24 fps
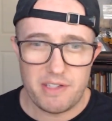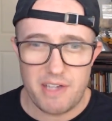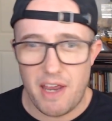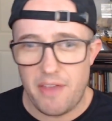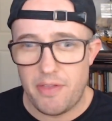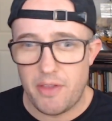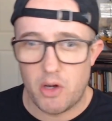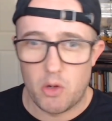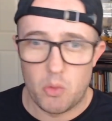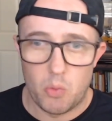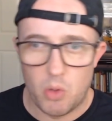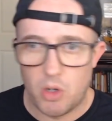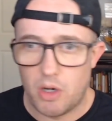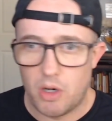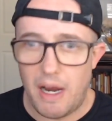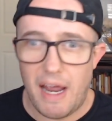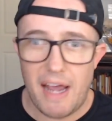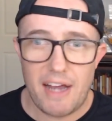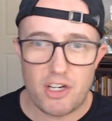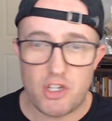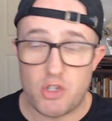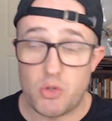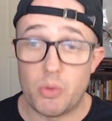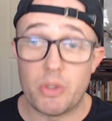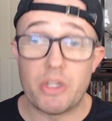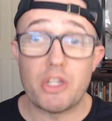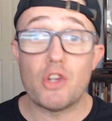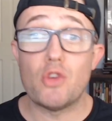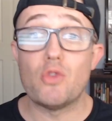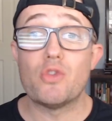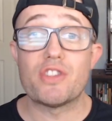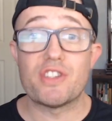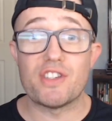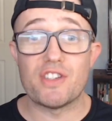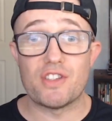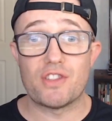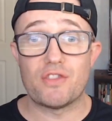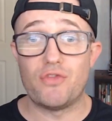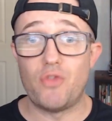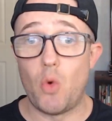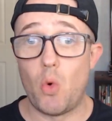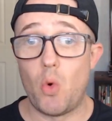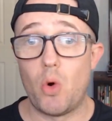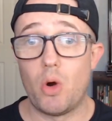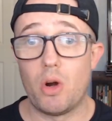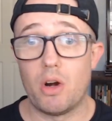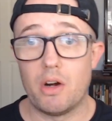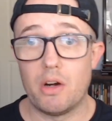and there were actual uses
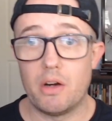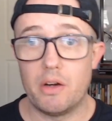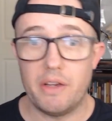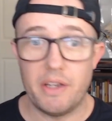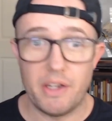for